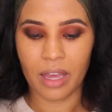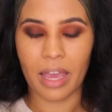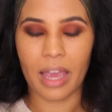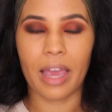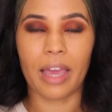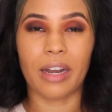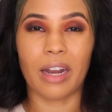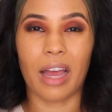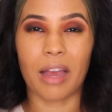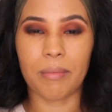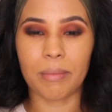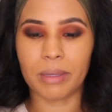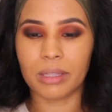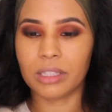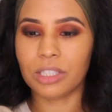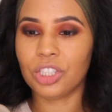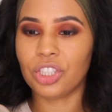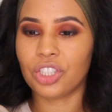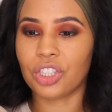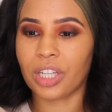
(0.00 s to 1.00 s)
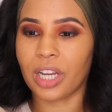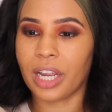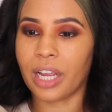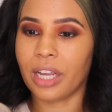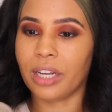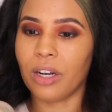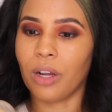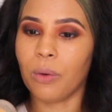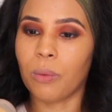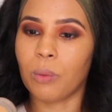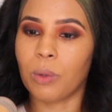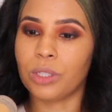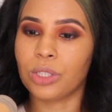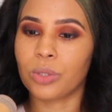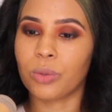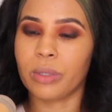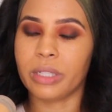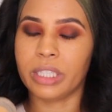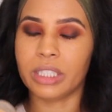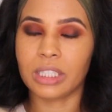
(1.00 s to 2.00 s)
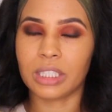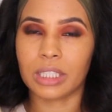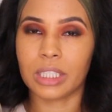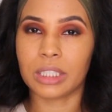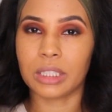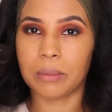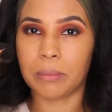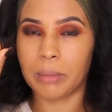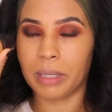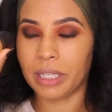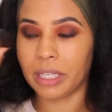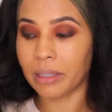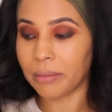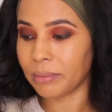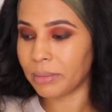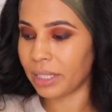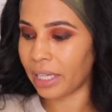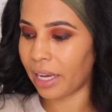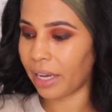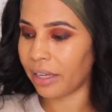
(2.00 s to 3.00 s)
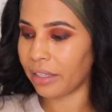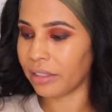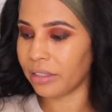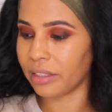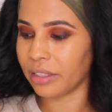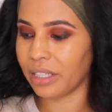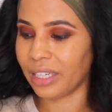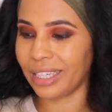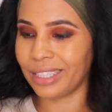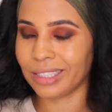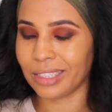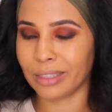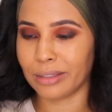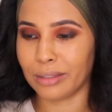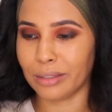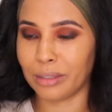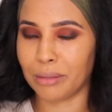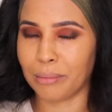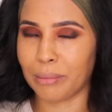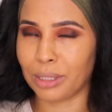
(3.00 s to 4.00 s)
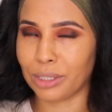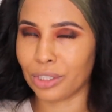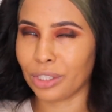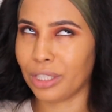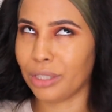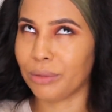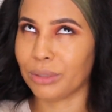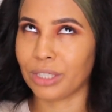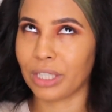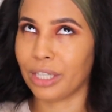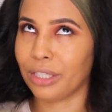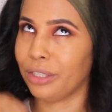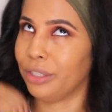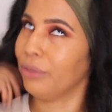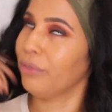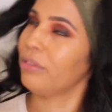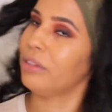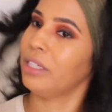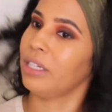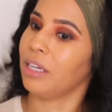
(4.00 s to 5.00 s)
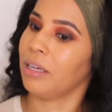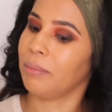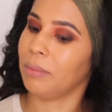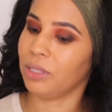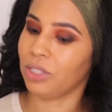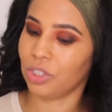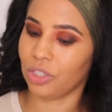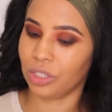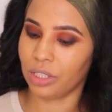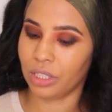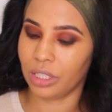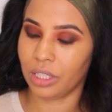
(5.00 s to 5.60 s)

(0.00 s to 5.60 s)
And I'm in the shade 126 medium tan, in case I didn't mention it, which I don't think I mentioned